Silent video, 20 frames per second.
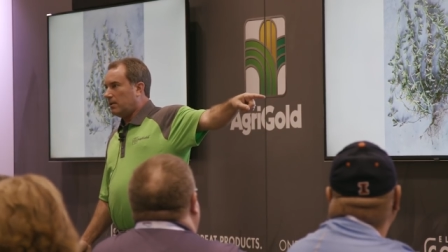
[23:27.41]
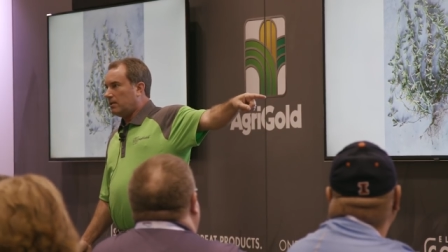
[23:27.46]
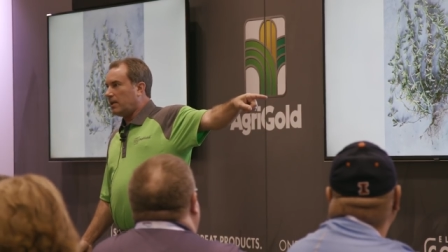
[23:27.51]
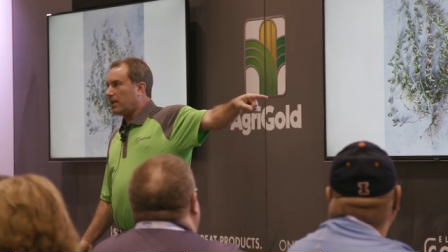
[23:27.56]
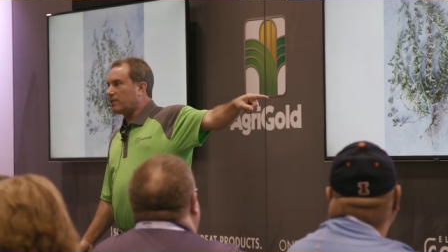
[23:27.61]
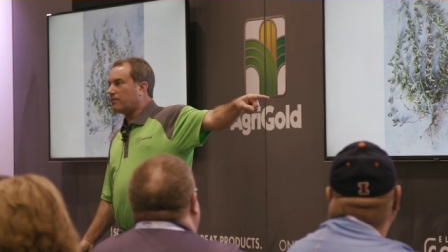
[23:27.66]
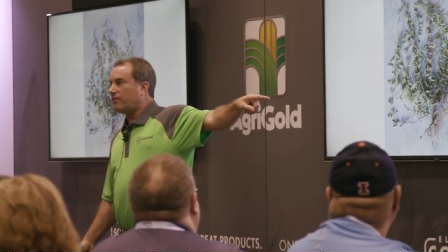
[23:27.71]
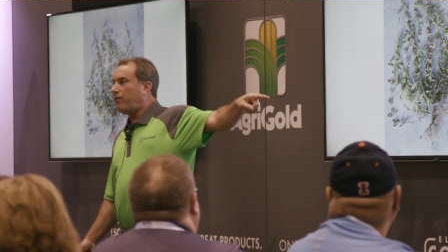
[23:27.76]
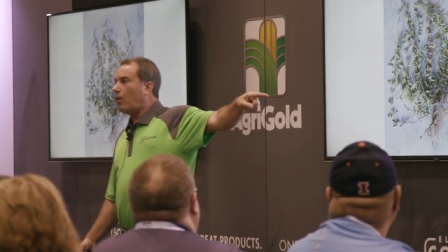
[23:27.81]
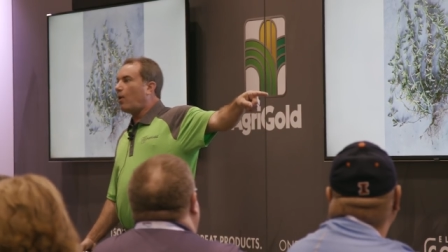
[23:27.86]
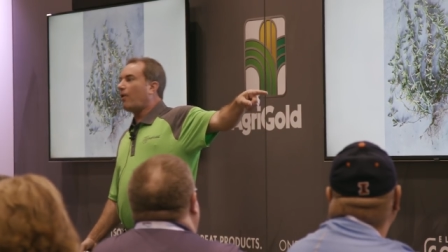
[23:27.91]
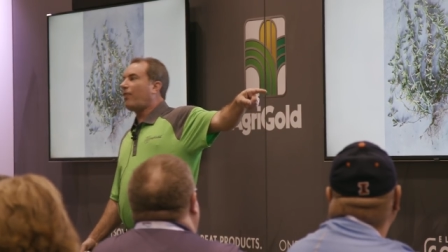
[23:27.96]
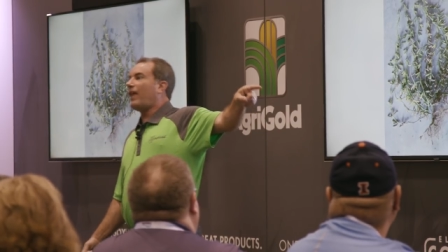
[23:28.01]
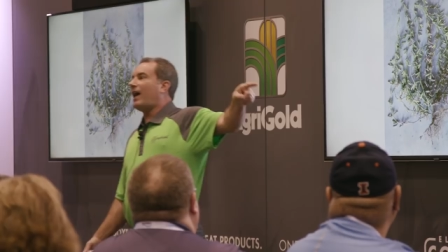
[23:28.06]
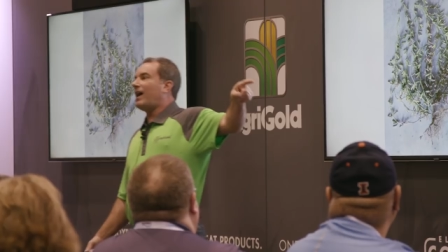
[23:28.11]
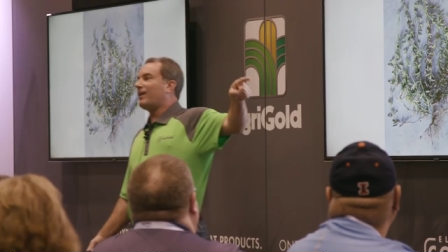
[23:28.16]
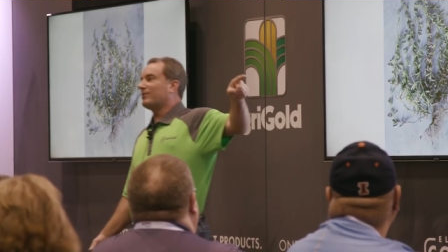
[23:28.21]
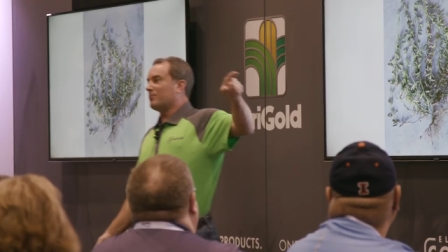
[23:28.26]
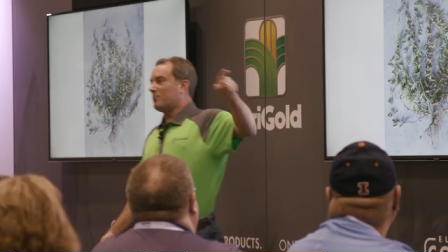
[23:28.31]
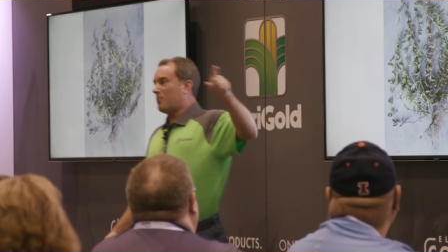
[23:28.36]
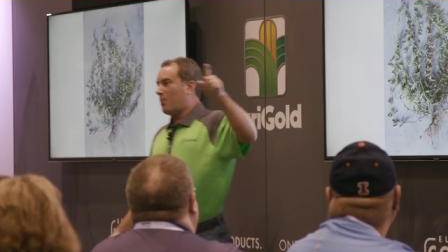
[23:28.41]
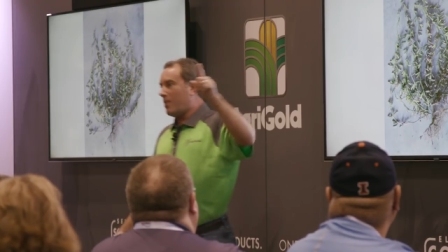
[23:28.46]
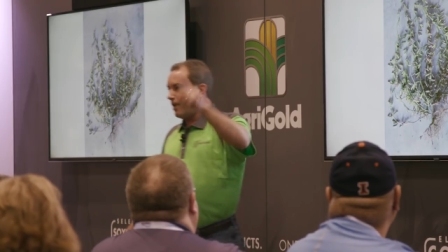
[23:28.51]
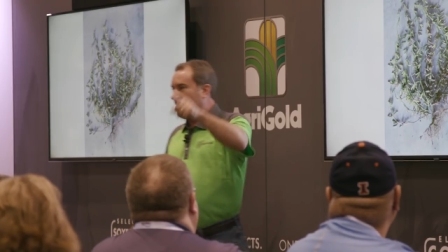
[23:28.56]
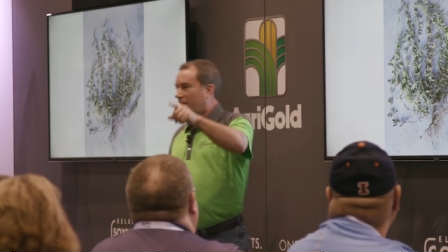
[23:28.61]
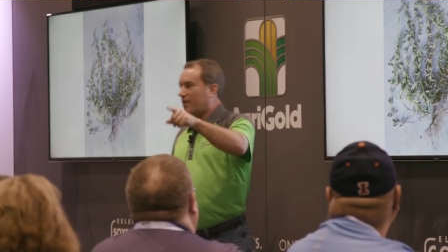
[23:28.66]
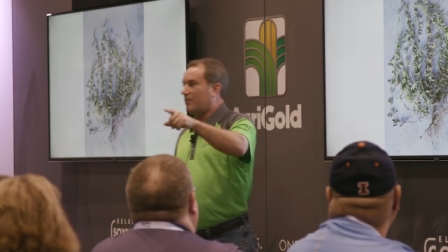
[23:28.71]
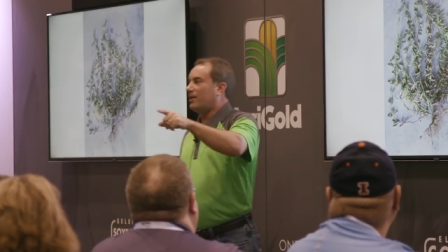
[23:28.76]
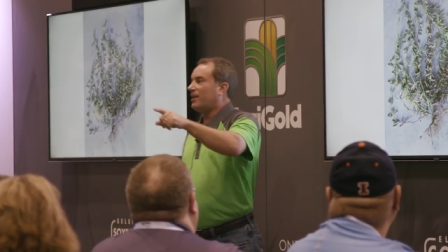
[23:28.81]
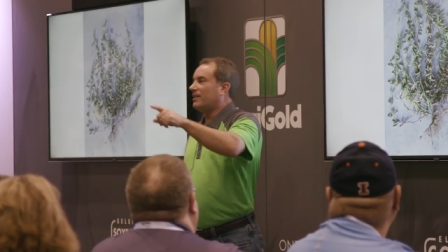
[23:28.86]
Takes
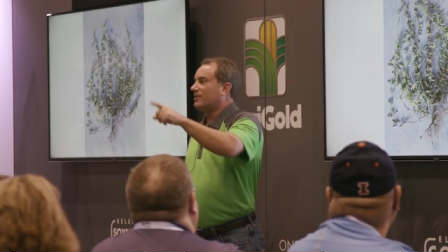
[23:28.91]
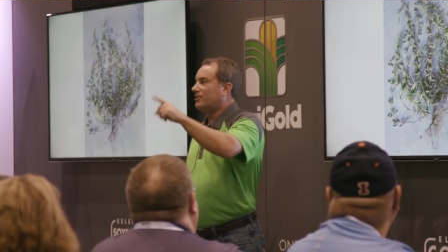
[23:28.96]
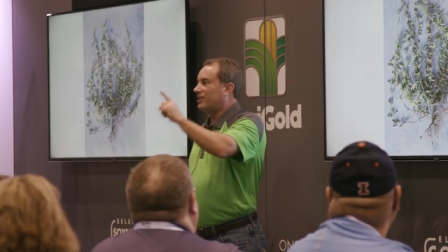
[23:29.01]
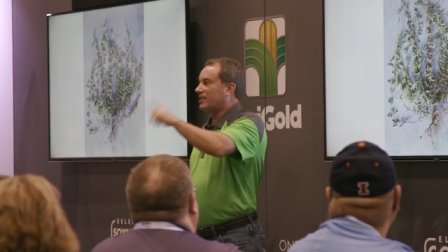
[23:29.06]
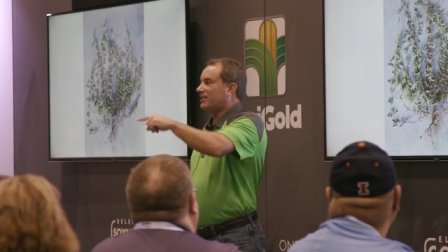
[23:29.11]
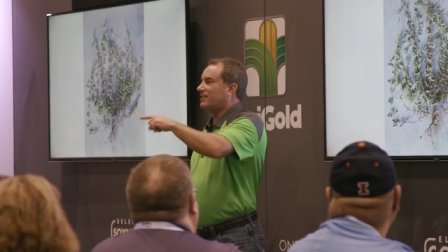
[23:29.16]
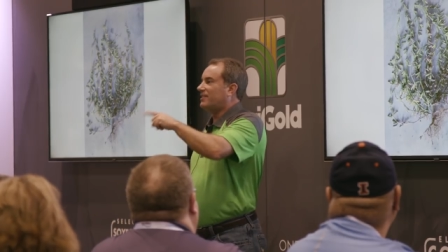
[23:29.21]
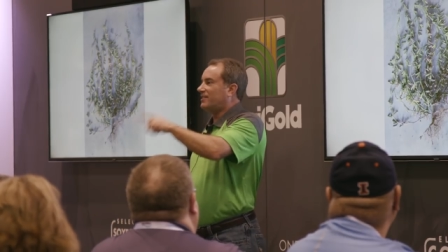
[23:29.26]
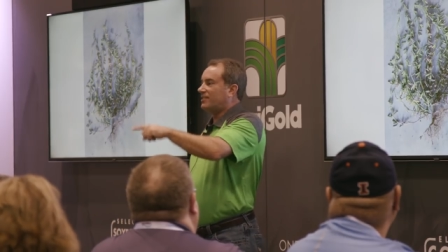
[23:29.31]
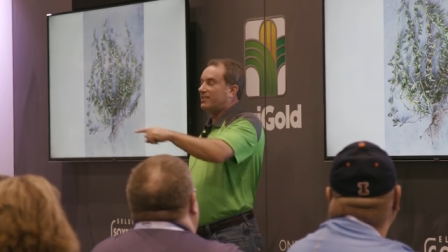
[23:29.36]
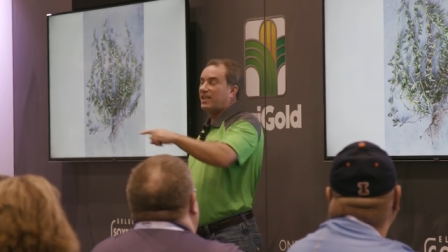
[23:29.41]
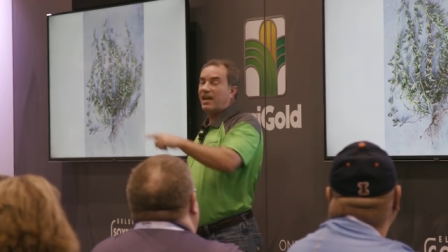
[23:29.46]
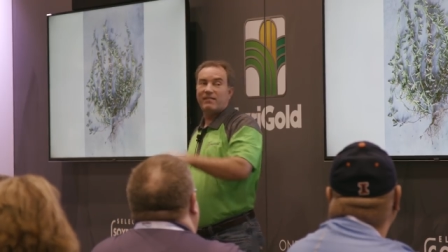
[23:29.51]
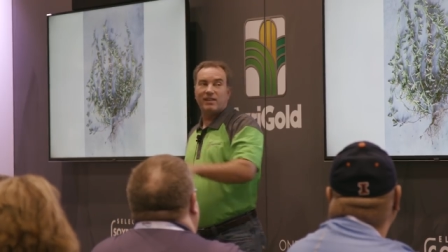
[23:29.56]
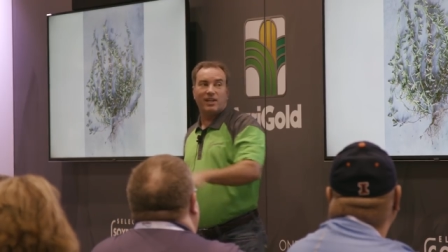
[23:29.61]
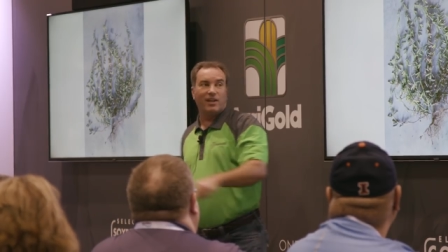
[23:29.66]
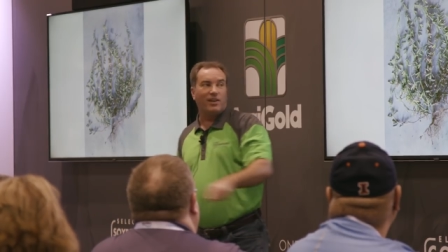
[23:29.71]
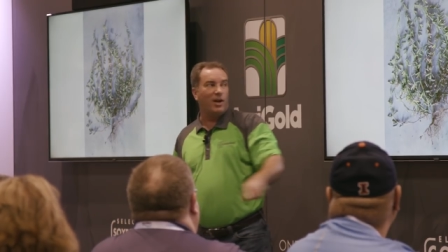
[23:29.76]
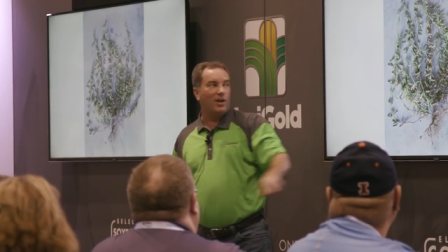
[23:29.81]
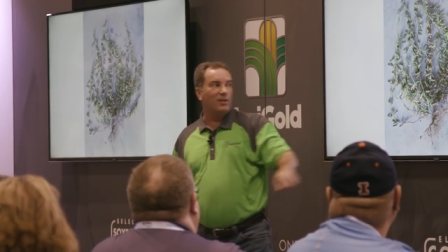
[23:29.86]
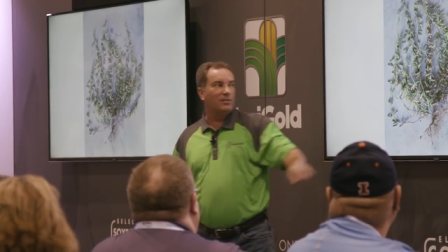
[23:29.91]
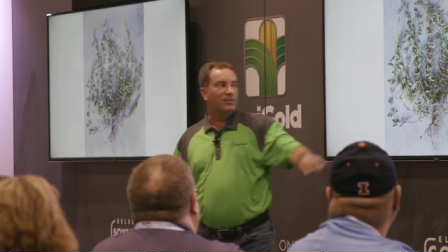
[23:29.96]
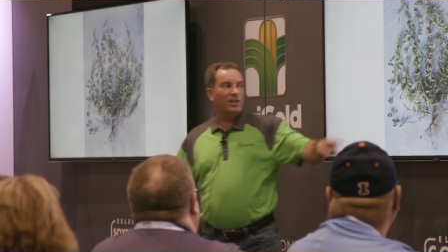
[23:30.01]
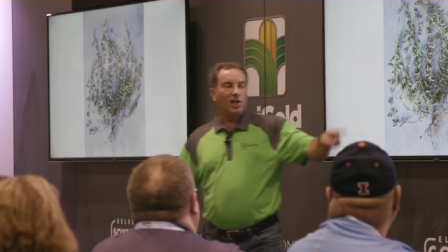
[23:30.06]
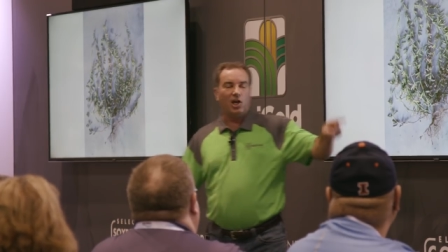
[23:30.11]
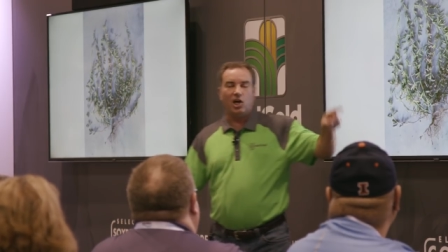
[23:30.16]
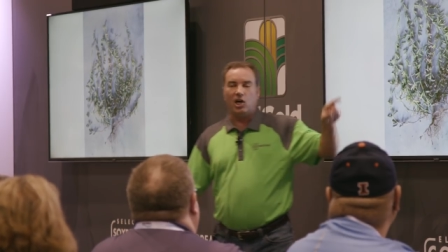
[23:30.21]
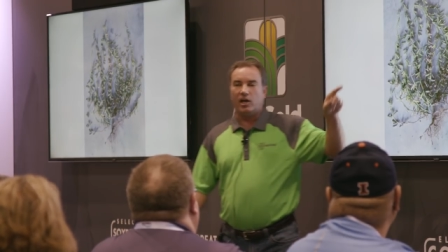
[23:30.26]
4,167 of those